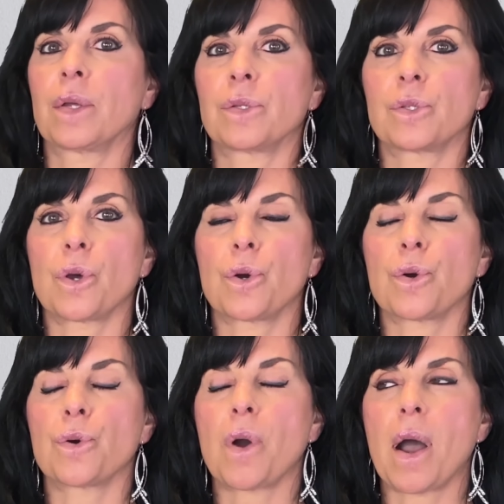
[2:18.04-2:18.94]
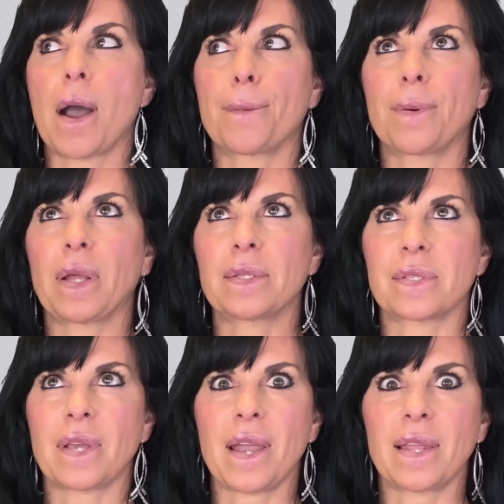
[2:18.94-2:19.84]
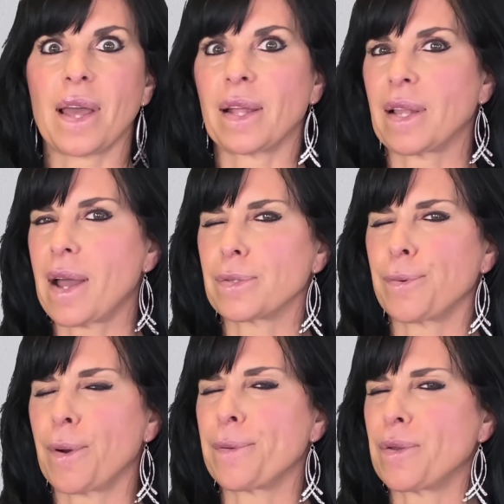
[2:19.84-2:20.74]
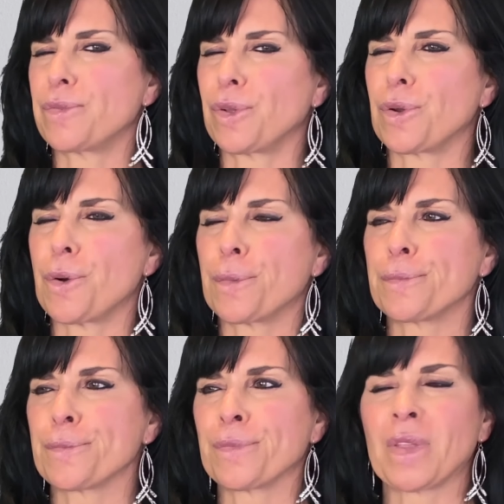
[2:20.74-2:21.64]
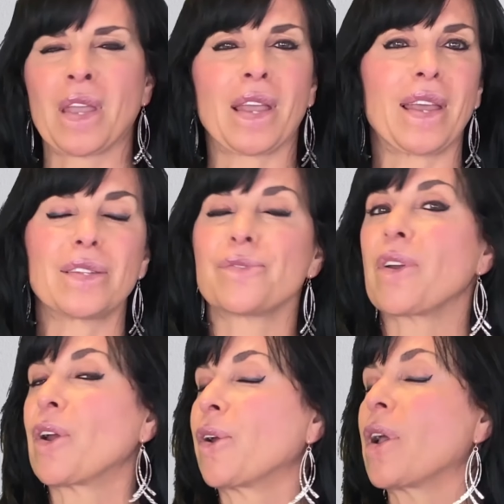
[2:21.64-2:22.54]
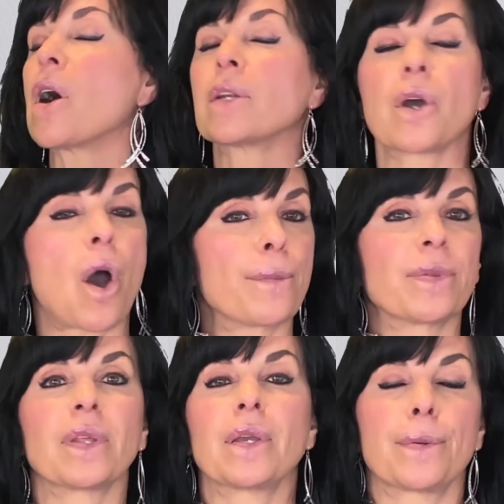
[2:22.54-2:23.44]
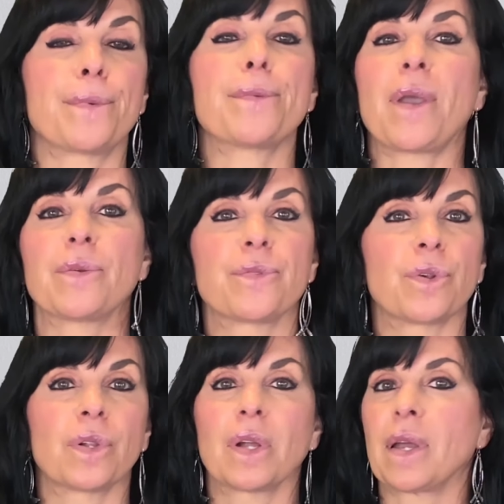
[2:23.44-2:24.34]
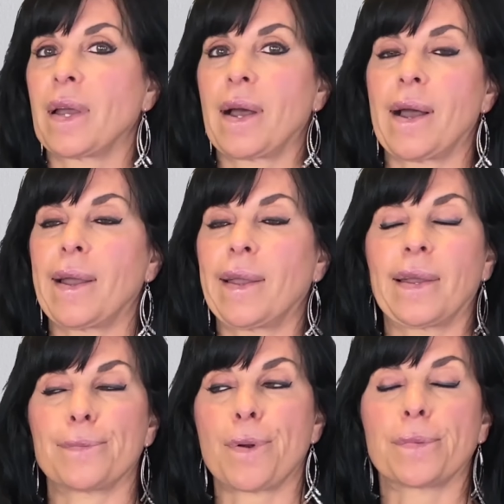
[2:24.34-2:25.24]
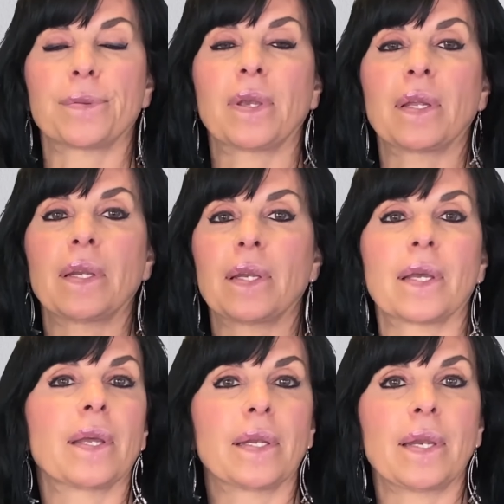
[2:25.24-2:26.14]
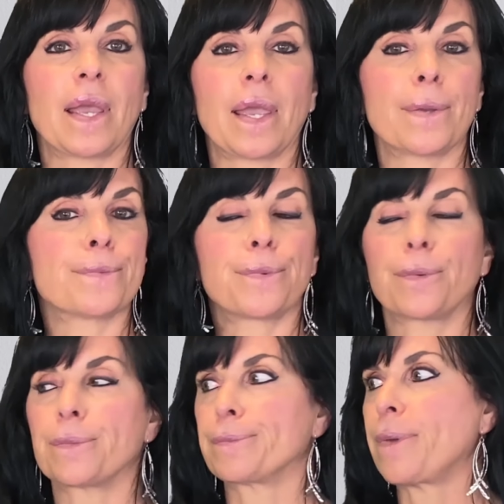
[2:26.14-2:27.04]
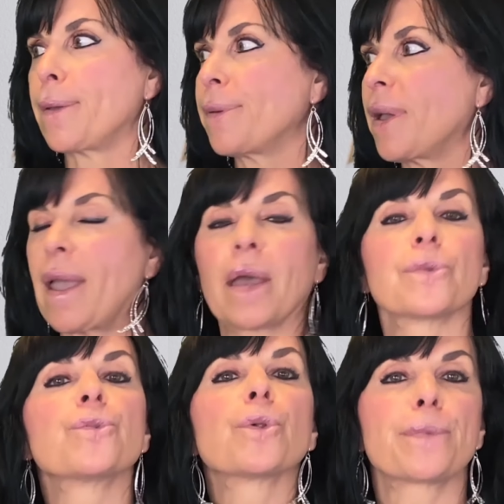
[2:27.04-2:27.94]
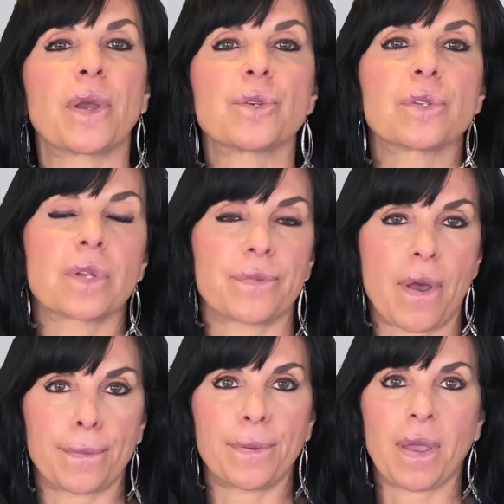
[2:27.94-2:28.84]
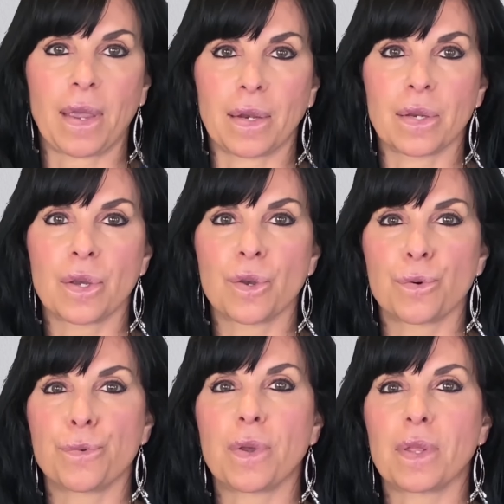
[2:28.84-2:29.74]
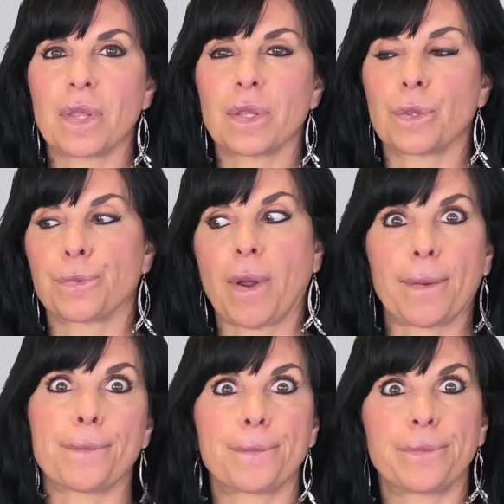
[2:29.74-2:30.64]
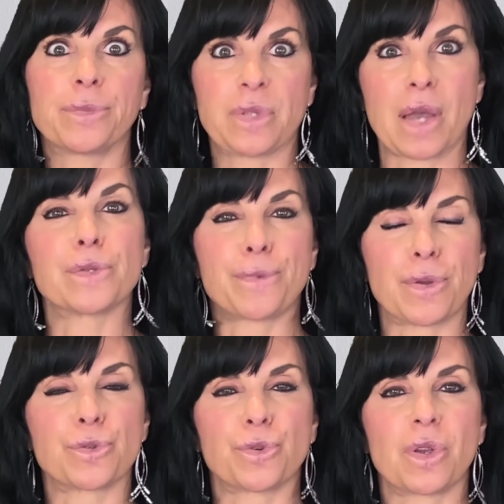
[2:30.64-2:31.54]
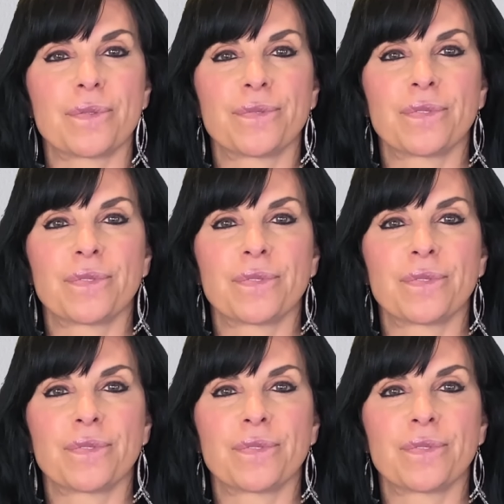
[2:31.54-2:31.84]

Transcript: So when I say that last part, painful at home, it's very uncommonly going to be painful. I probably can name maybe a handful of patients that have had pain with the right sized pessary.